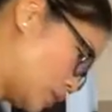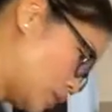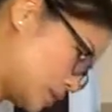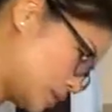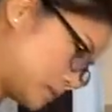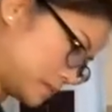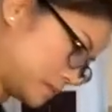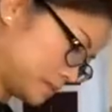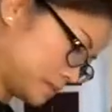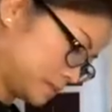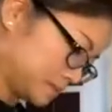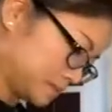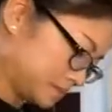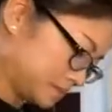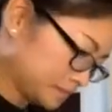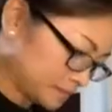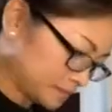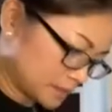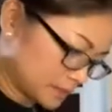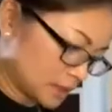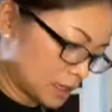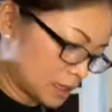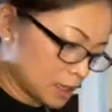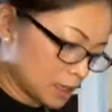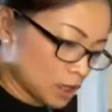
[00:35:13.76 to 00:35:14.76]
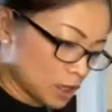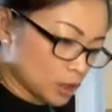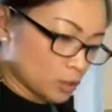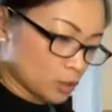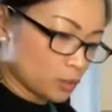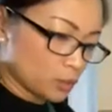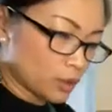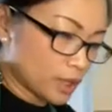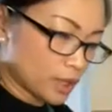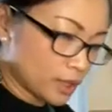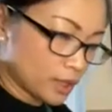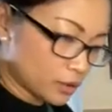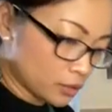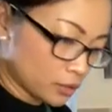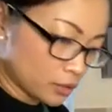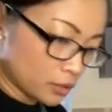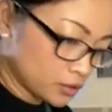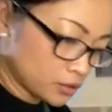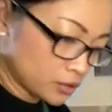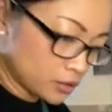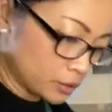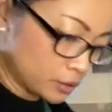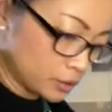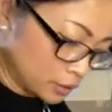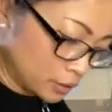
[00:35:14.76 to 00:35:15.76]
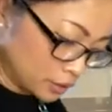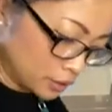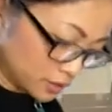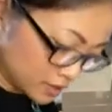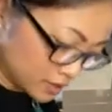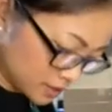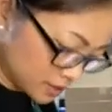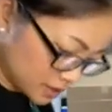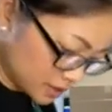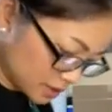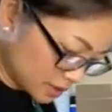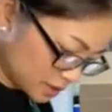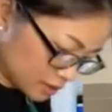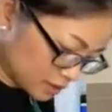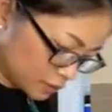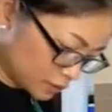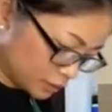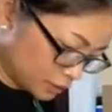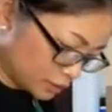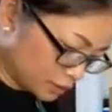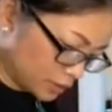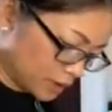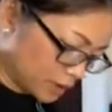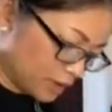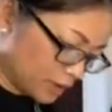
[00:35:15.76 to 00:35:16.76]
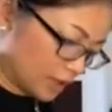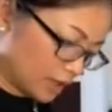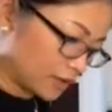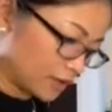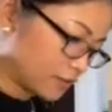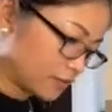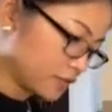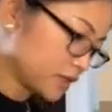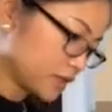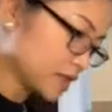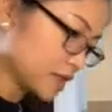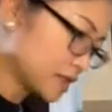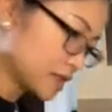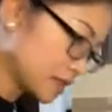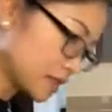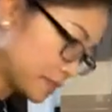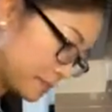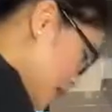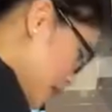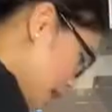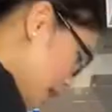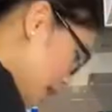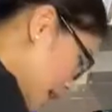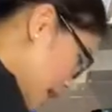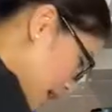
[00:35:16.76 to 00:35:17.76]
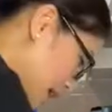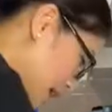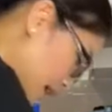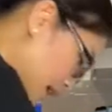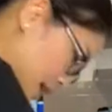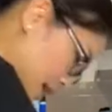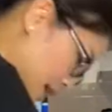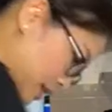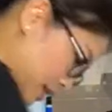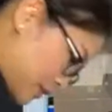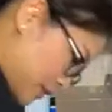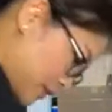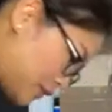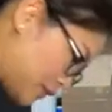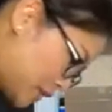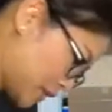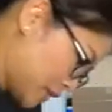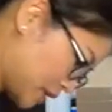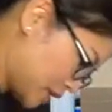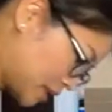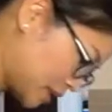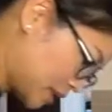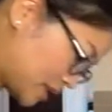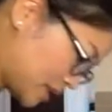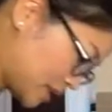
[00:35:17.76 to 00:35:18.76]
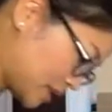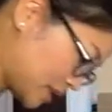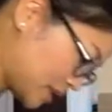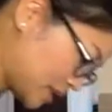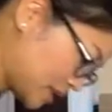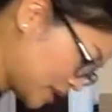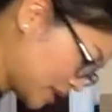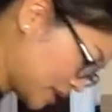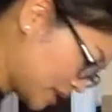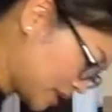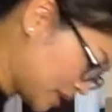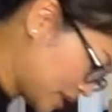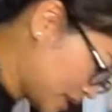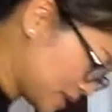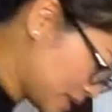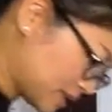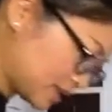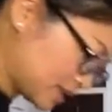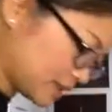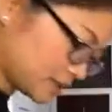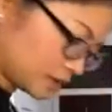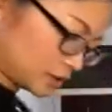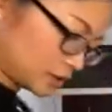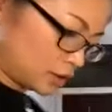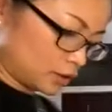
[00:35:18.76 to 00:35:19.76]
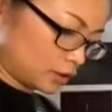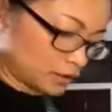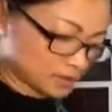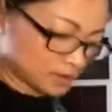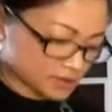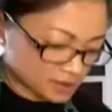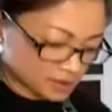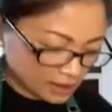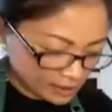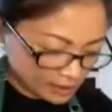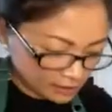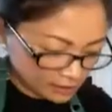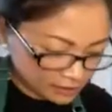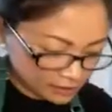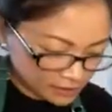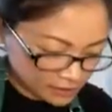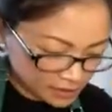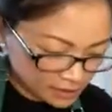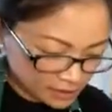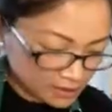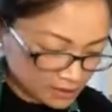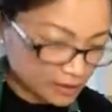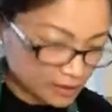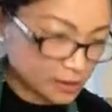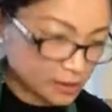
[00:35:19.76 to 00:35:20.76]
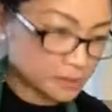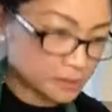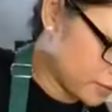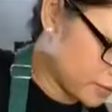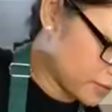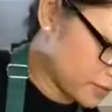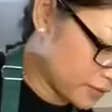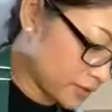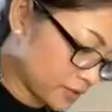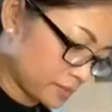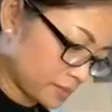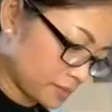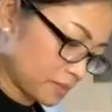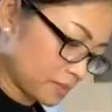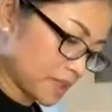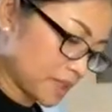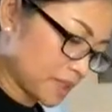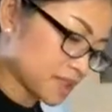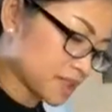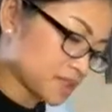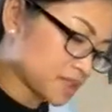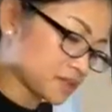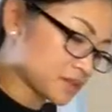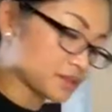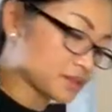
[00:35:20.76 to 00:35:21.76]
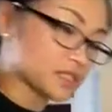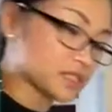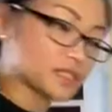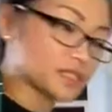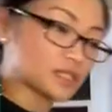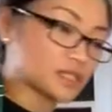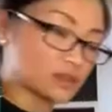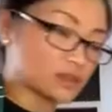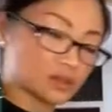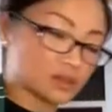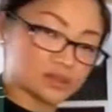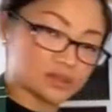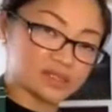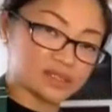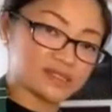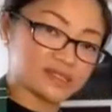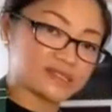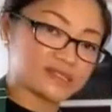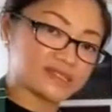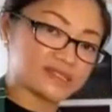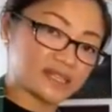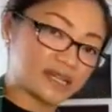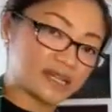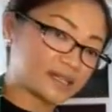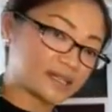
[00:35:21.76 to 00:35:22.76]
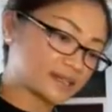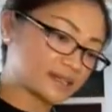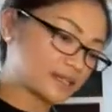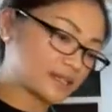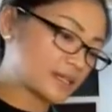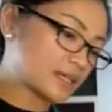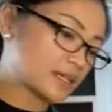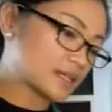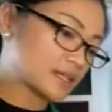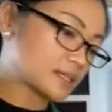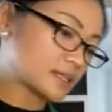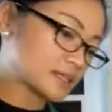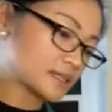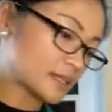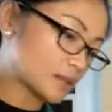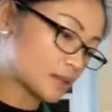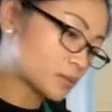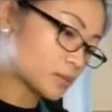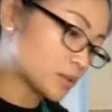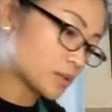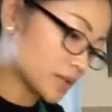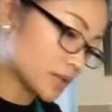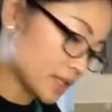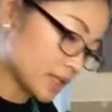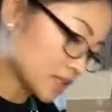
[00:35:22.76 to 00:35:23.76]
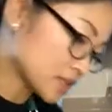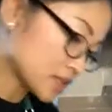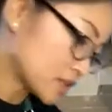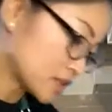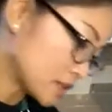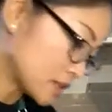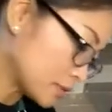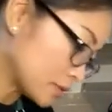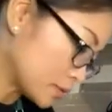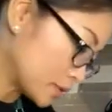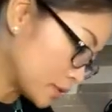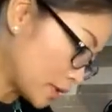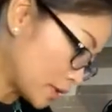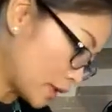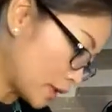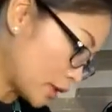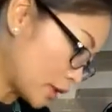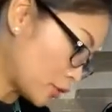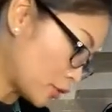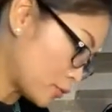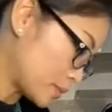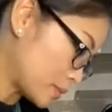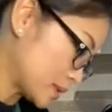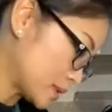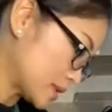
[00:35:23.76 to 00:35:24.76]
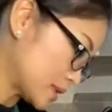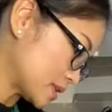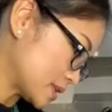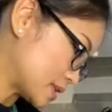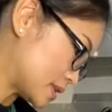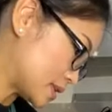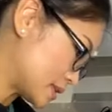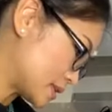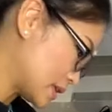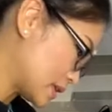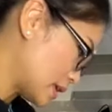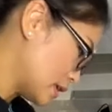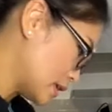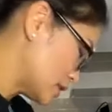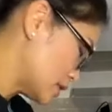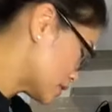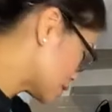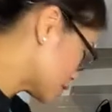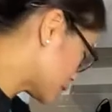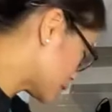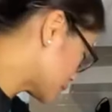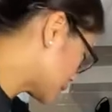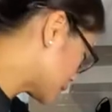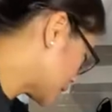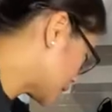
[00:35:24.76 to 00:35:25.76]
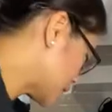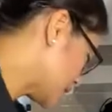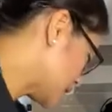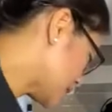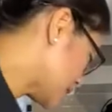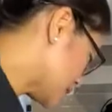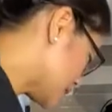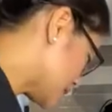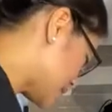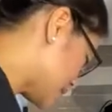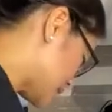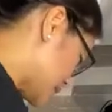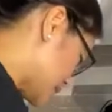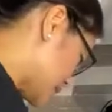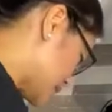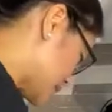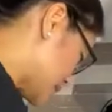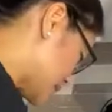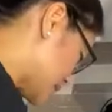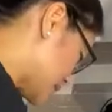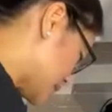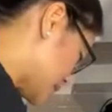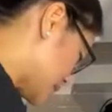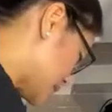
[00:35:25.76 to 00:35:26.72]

more. We are going to use this to cover the, it's okay if it didn't didn't close everything, but we have the pastry that on the side that will actually will help us. So this is